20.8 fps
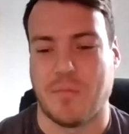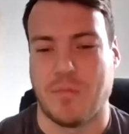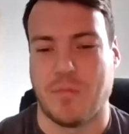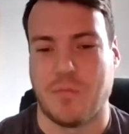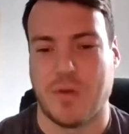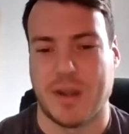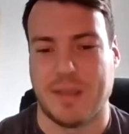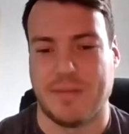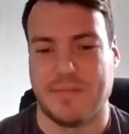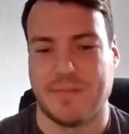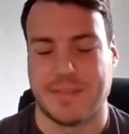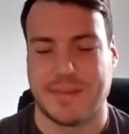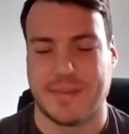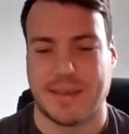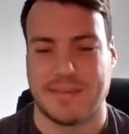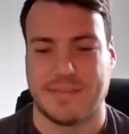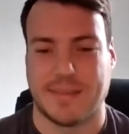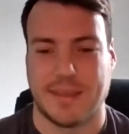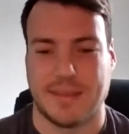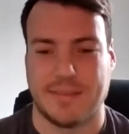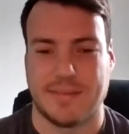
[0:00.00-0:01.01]
Really
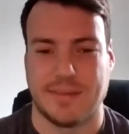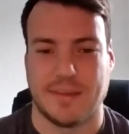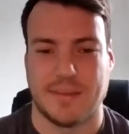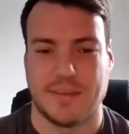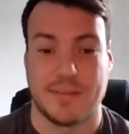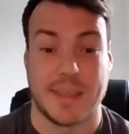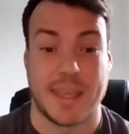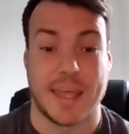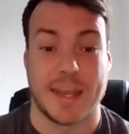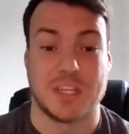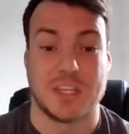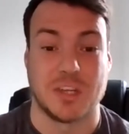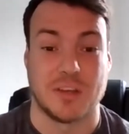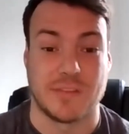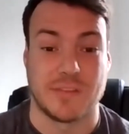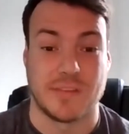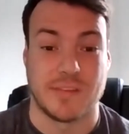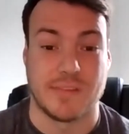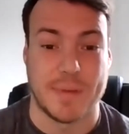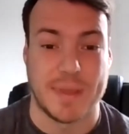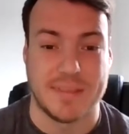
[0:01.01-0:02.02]
fantastic to get a chance
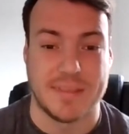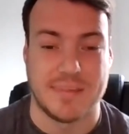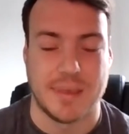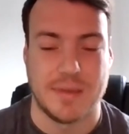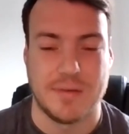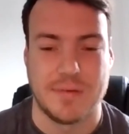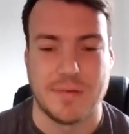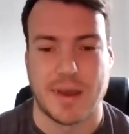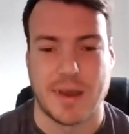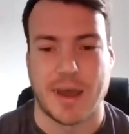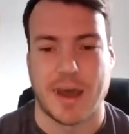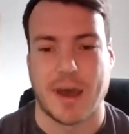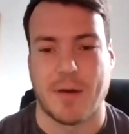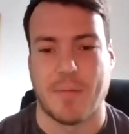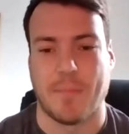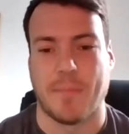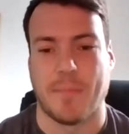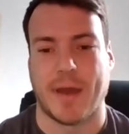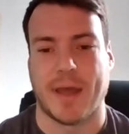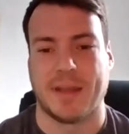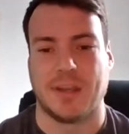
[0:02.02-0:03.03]
to speak to you.
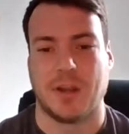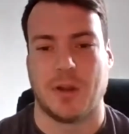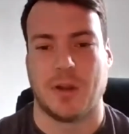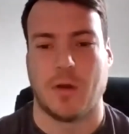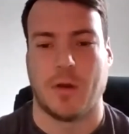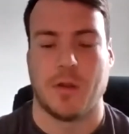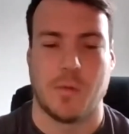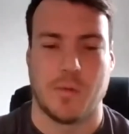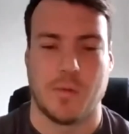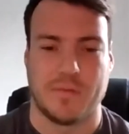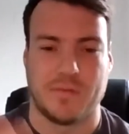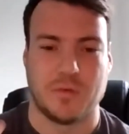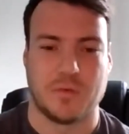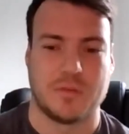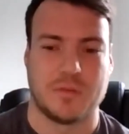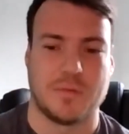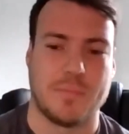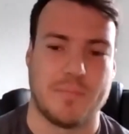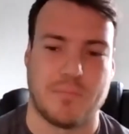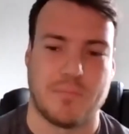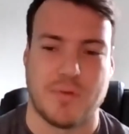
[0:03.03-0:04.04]
I know we
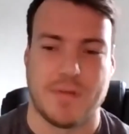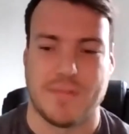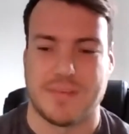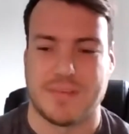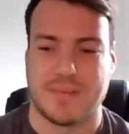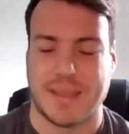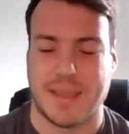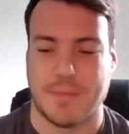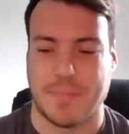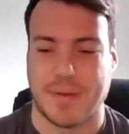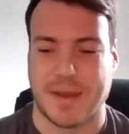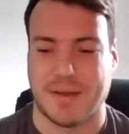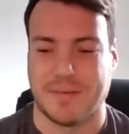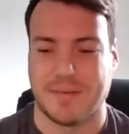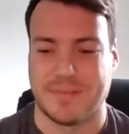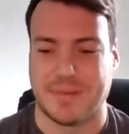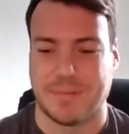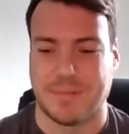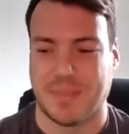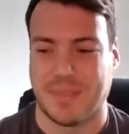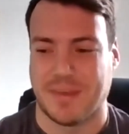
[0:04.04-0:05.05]
talked previously about
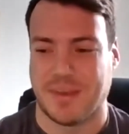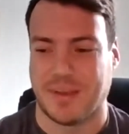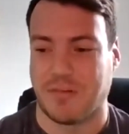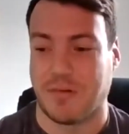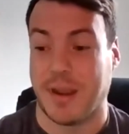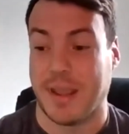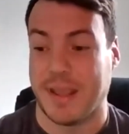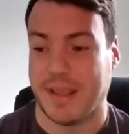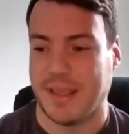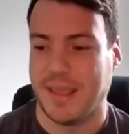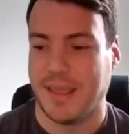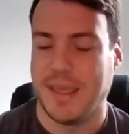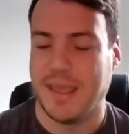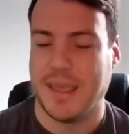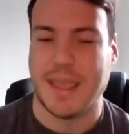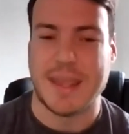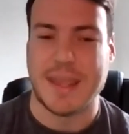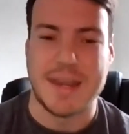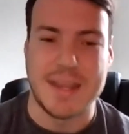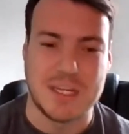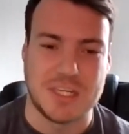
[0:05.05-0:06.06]
some of the great
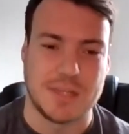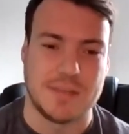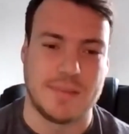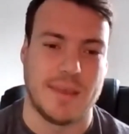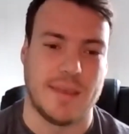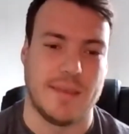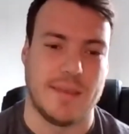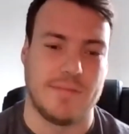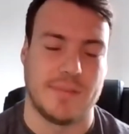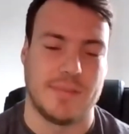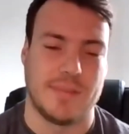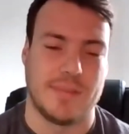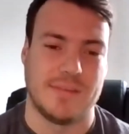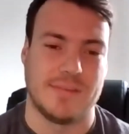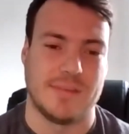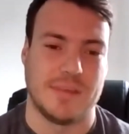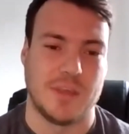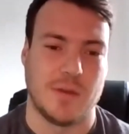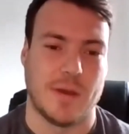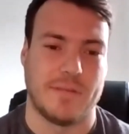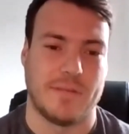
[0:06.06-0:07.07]
initiatives and things
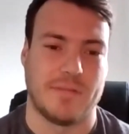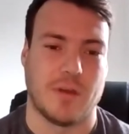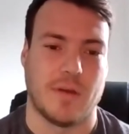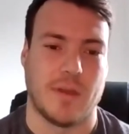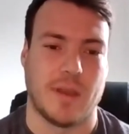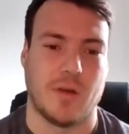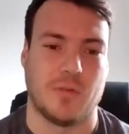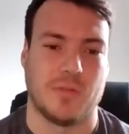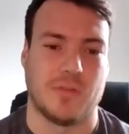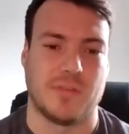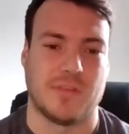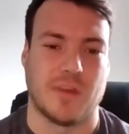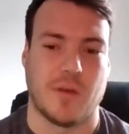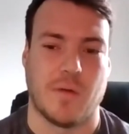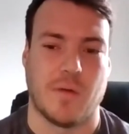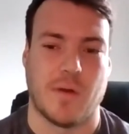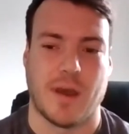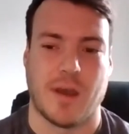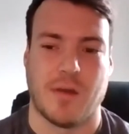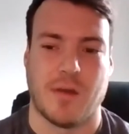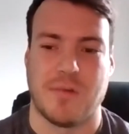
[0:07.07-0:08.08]
that you have going on. So
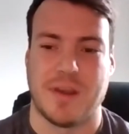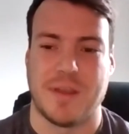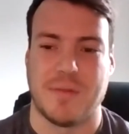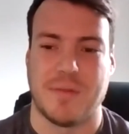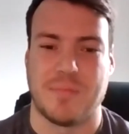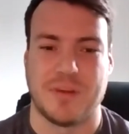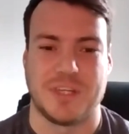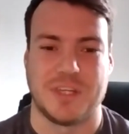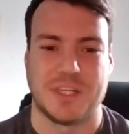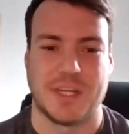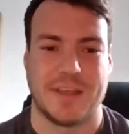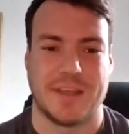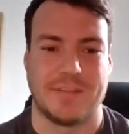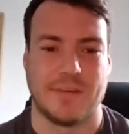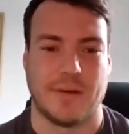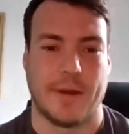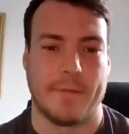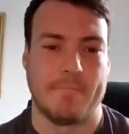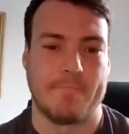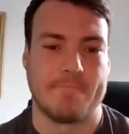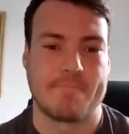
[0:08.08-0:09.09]
I really appreciate
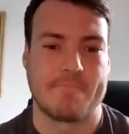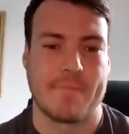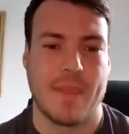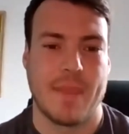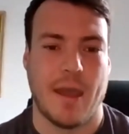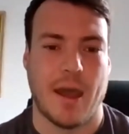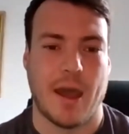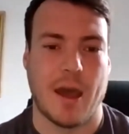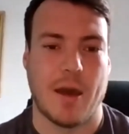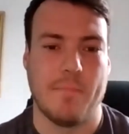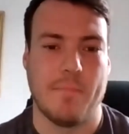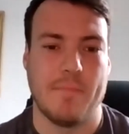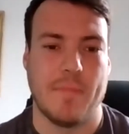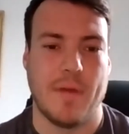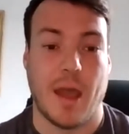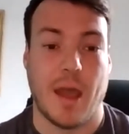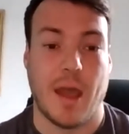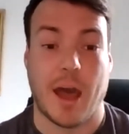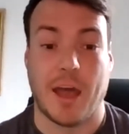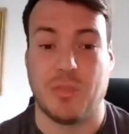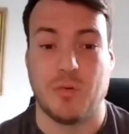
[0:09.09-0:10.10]
your time.
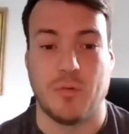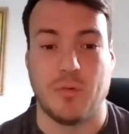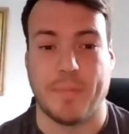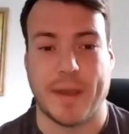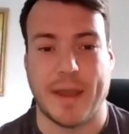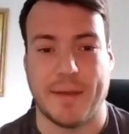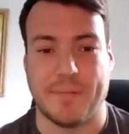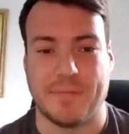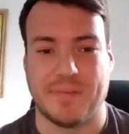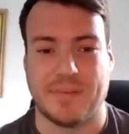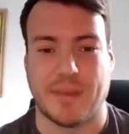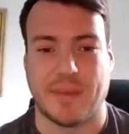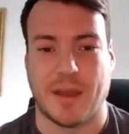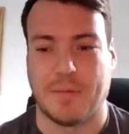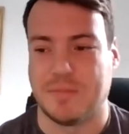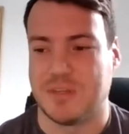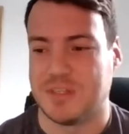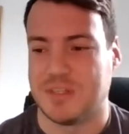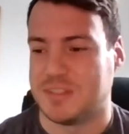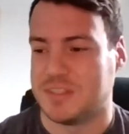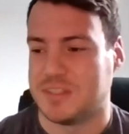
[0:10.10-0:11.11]
I thought perhaps
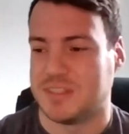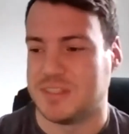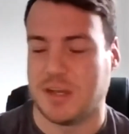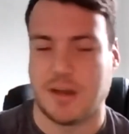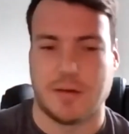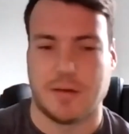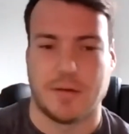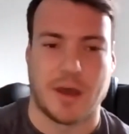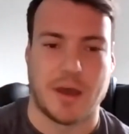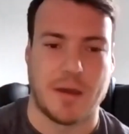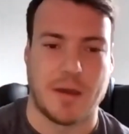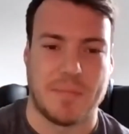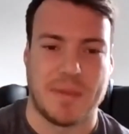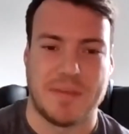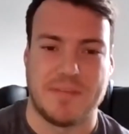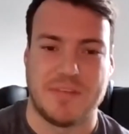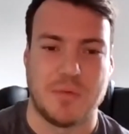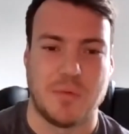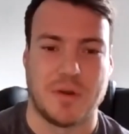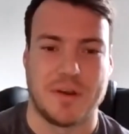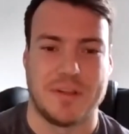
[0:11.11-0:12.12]
just to start,
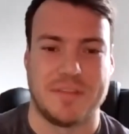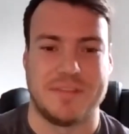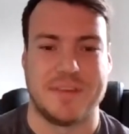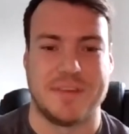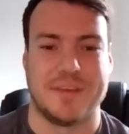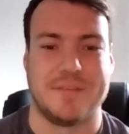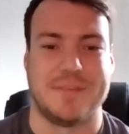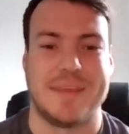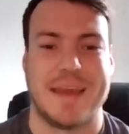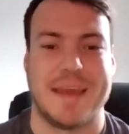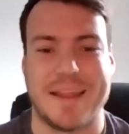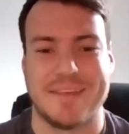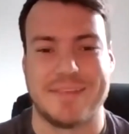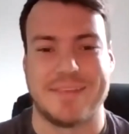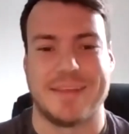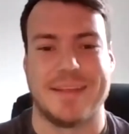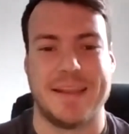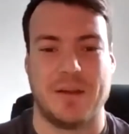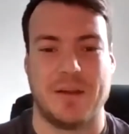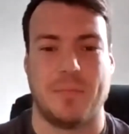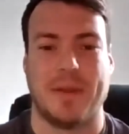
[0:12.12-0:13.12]
if you wanted to tell us a
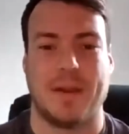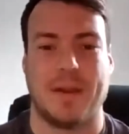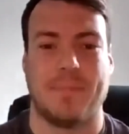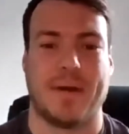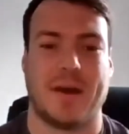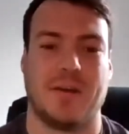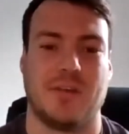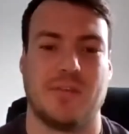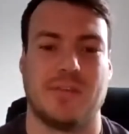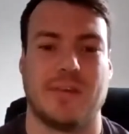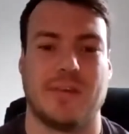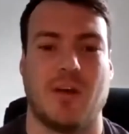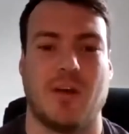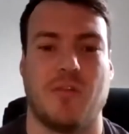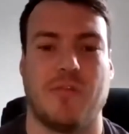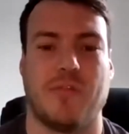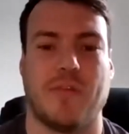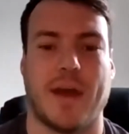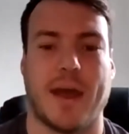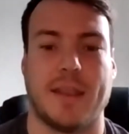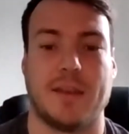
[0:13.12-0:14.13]
little bit about
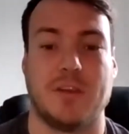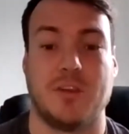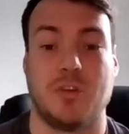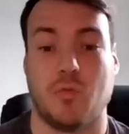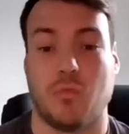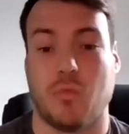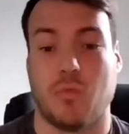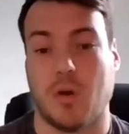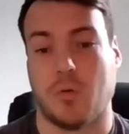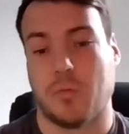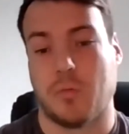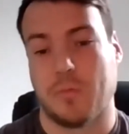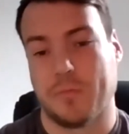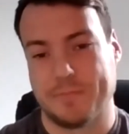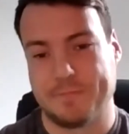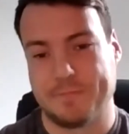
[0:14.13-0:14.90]
yourself and your role.